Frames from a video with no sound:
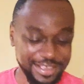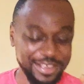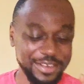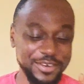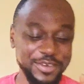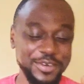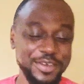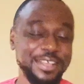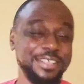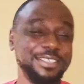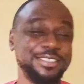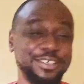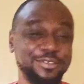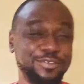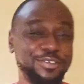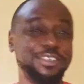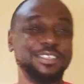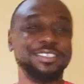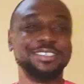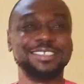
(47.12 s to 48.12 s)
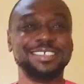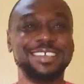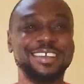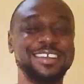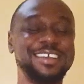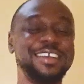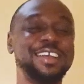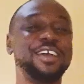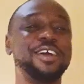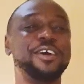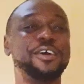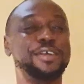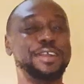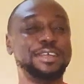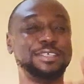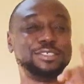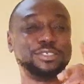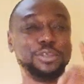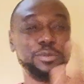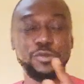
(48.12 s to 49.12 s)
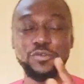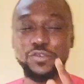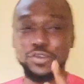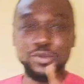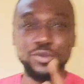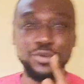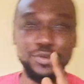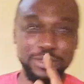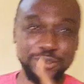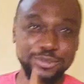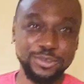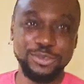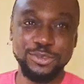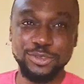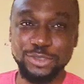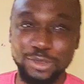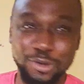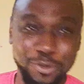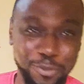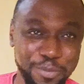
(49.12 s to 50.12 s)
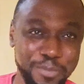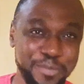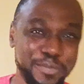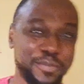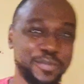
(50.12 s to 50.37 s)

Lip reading: don't enter, finish. Alright, some of you don't know how to use loop.